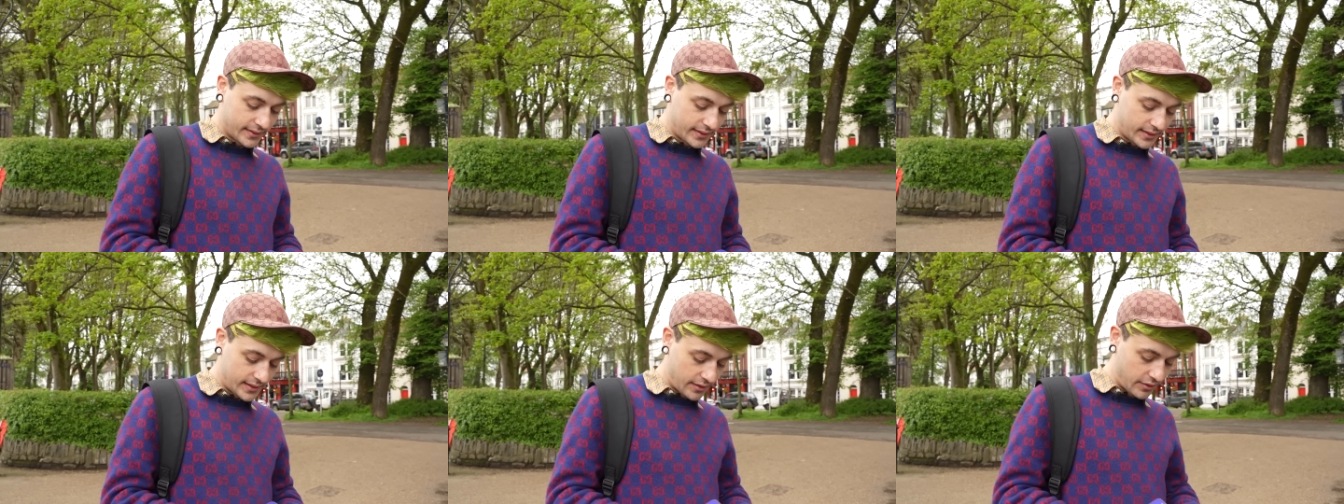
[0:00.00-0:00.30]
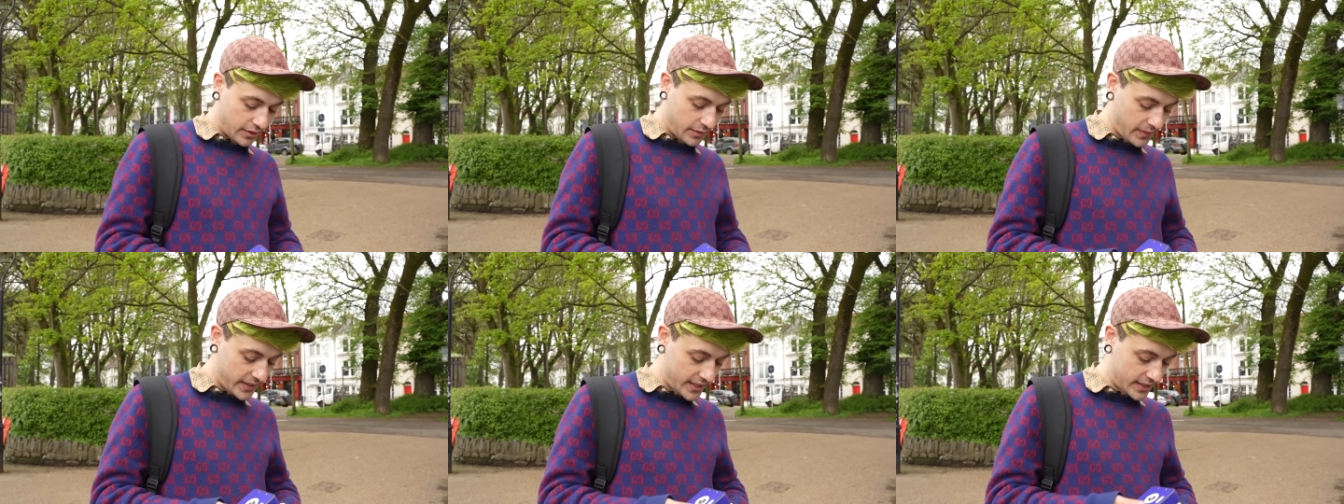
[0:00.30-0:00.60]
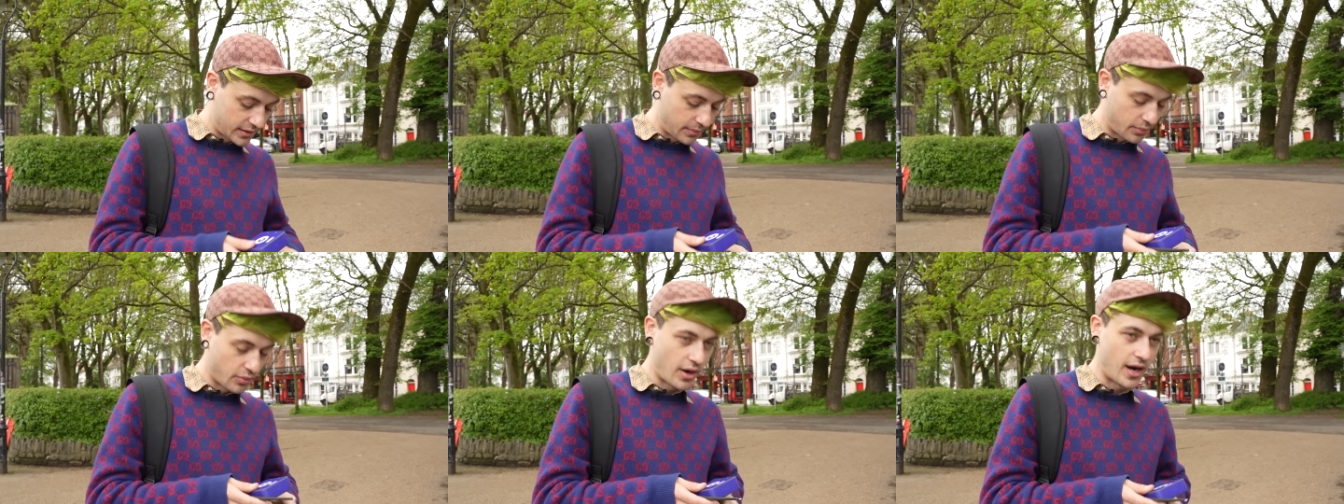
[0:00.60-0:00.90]
I would be
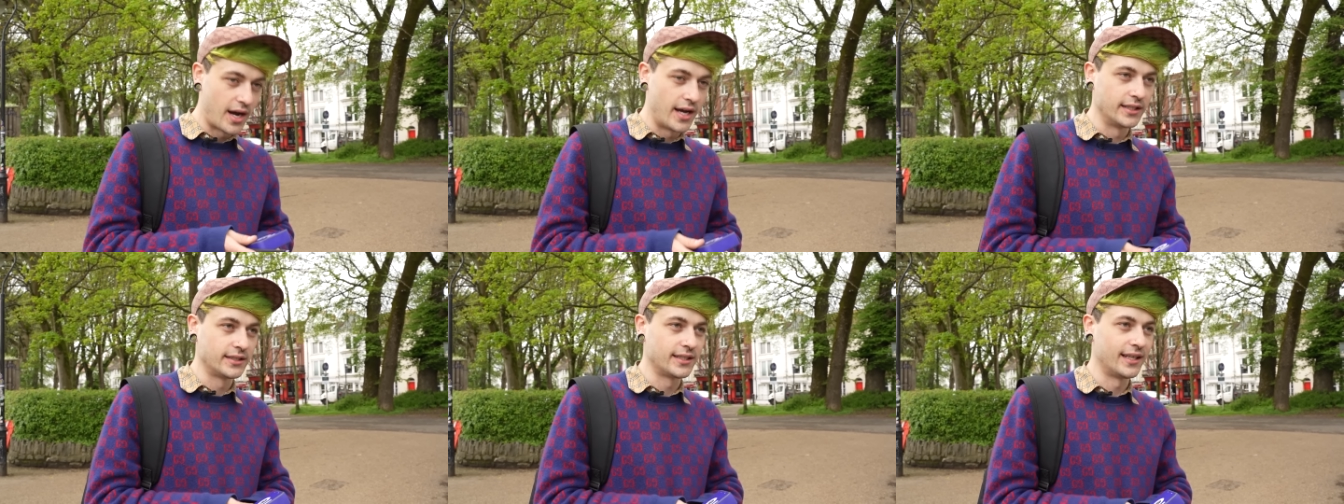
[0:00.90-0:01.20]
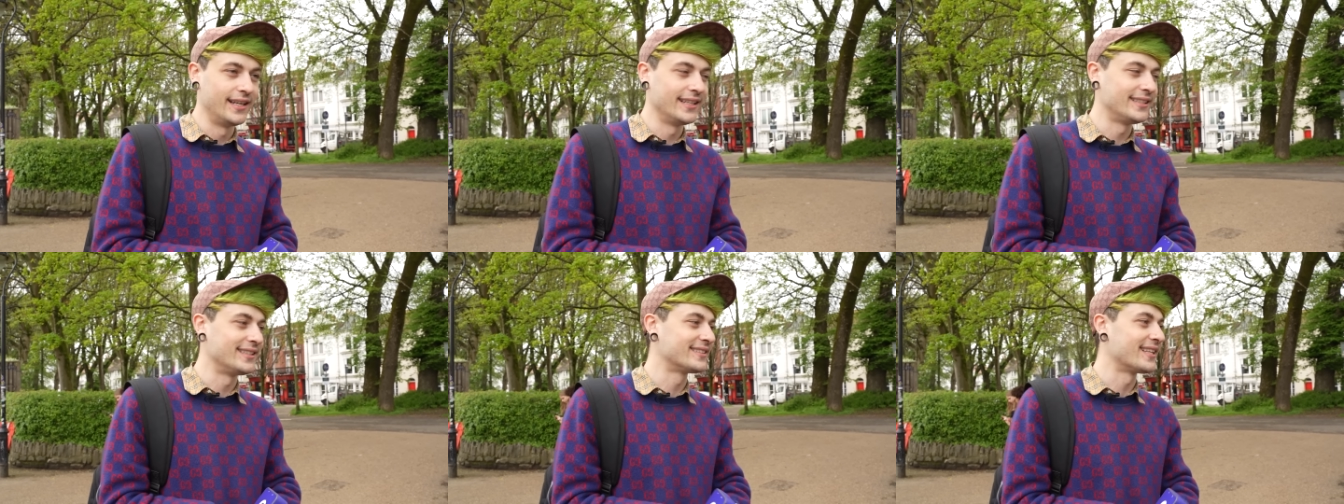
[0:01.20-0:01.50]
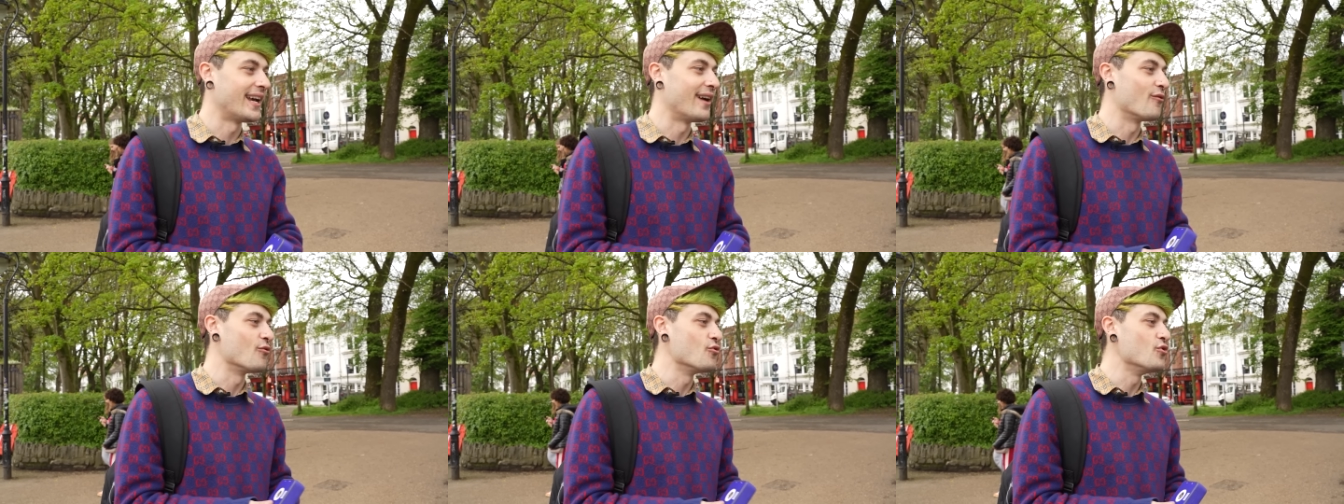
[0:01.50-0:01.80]
surprised, unless it's
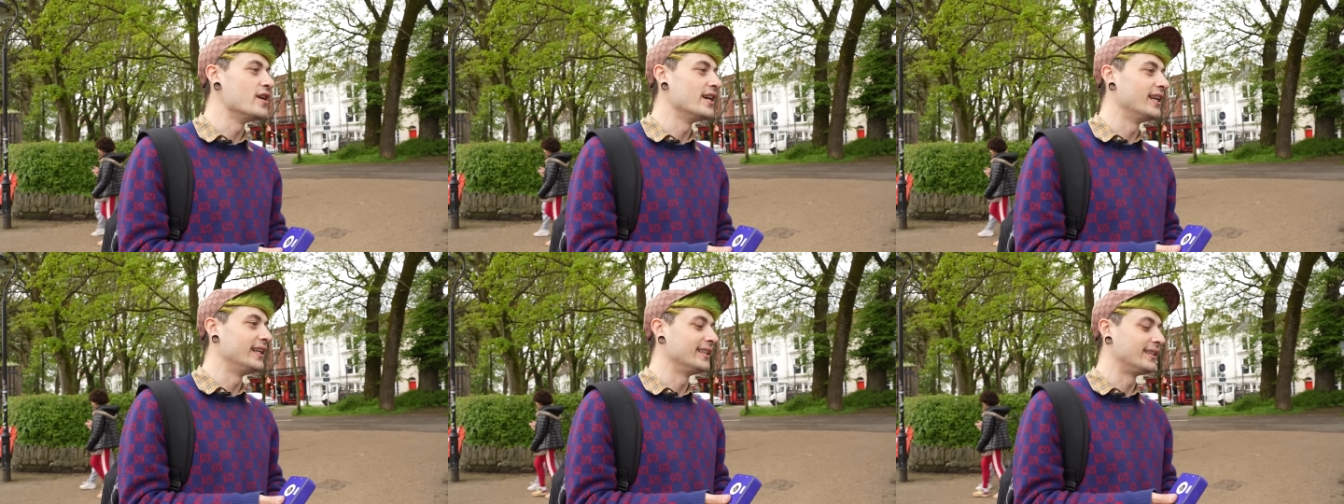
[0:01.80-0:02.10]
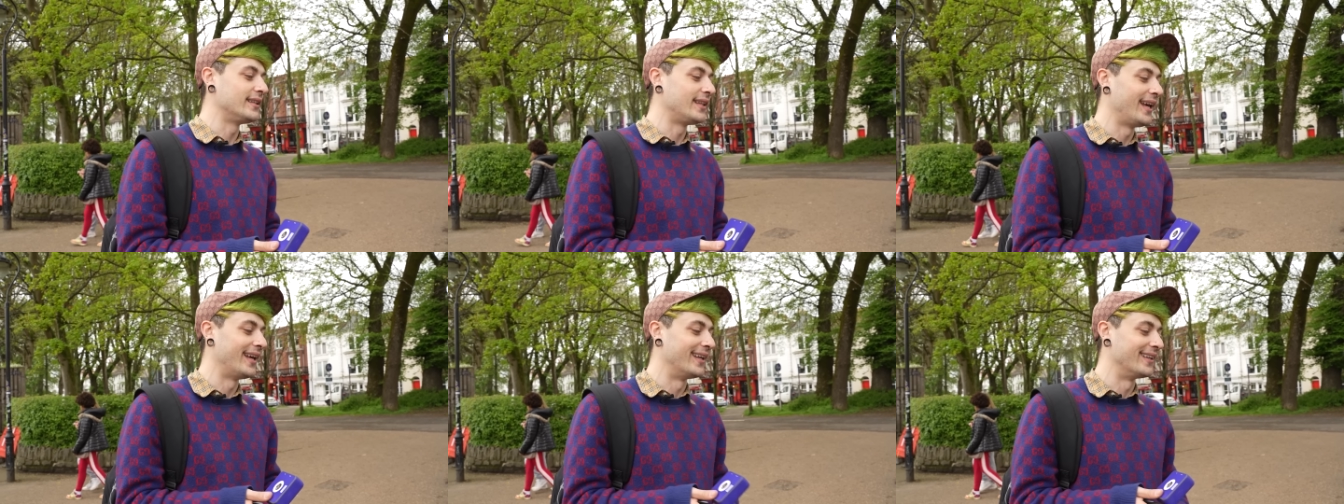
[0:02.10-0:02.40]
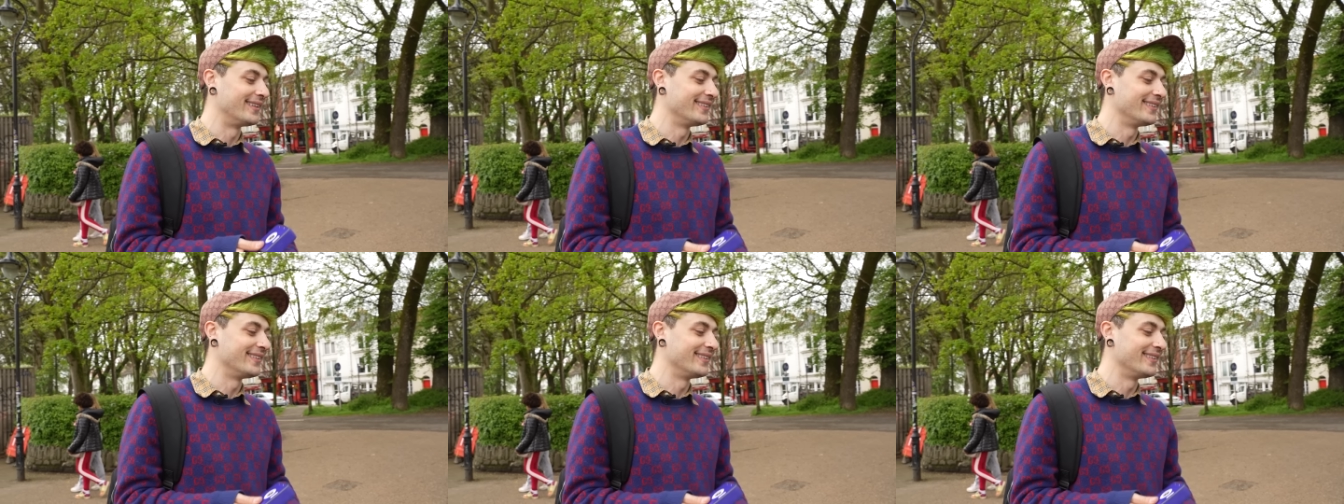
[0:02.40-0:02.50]
like really dead.